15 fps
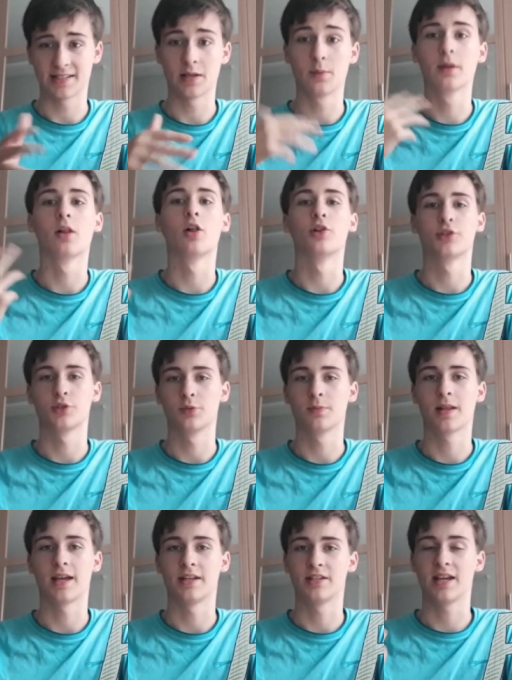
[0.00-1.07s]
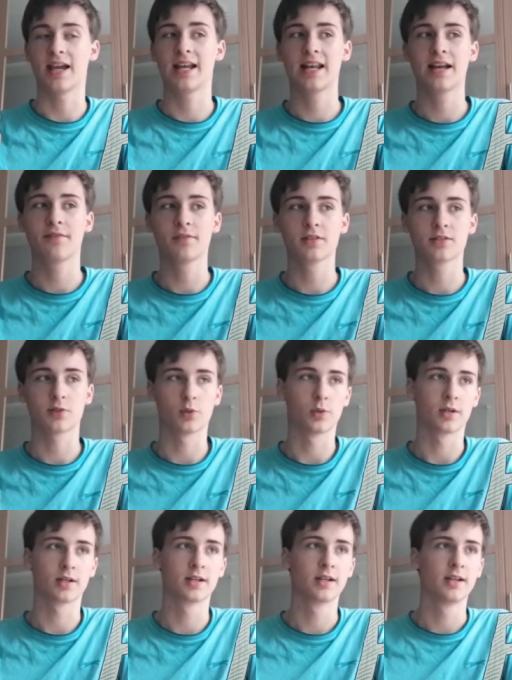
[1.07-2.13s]
they will also apply to A levels
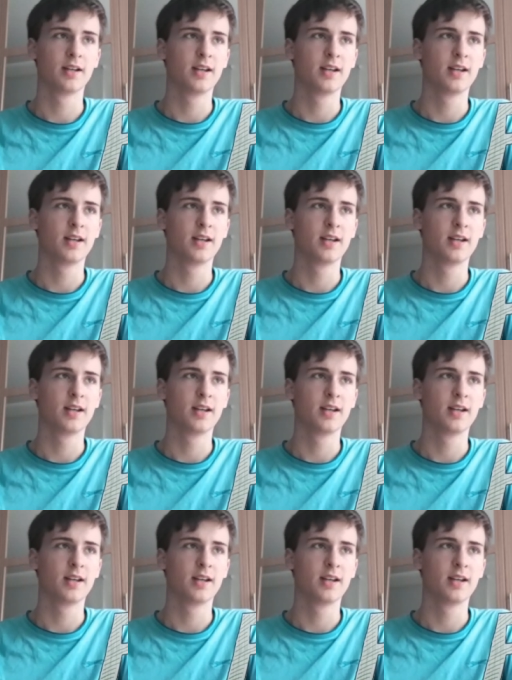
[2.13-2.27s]
or